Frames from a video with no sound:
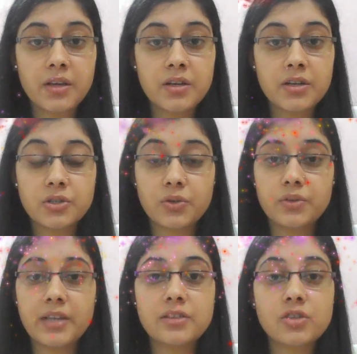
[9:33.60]
So
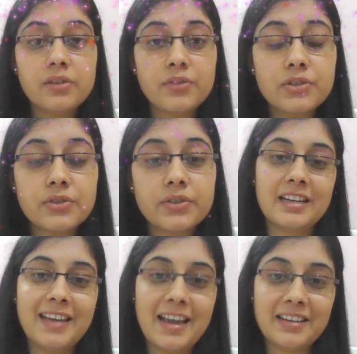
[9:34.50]
that's all for today.
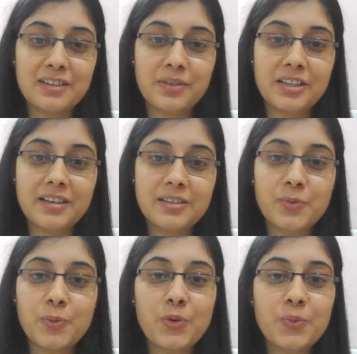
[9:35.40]
Connected with us for
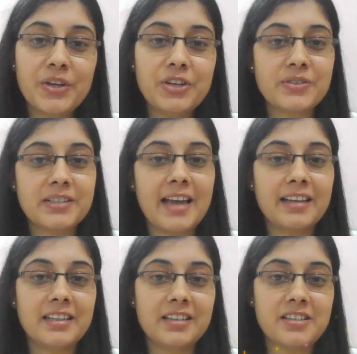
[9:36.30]
more videos like
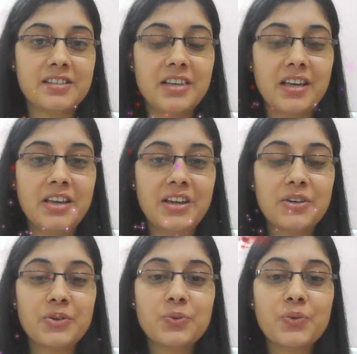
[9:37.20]
this.
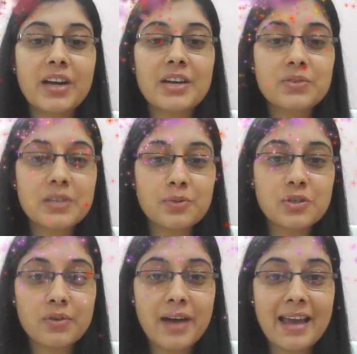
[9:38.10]
Don't forget to
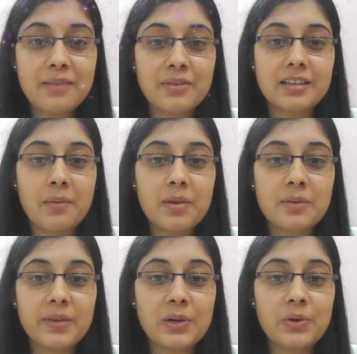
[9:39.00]
subscribe and comment
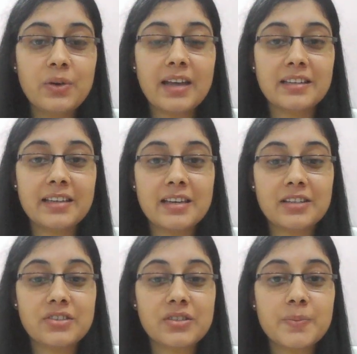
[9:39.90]
below. And
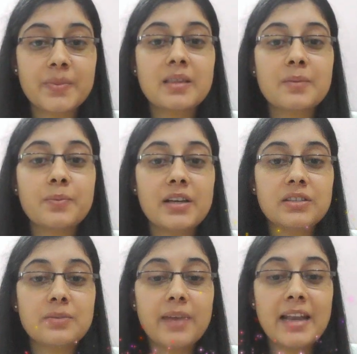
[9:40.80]
yes, press the
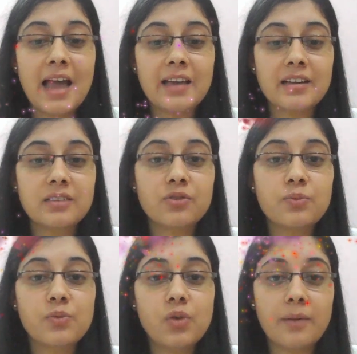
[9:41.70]
bell icon for
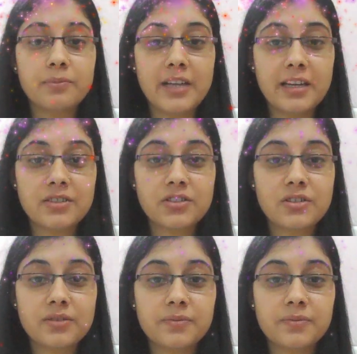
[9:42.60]
more updates.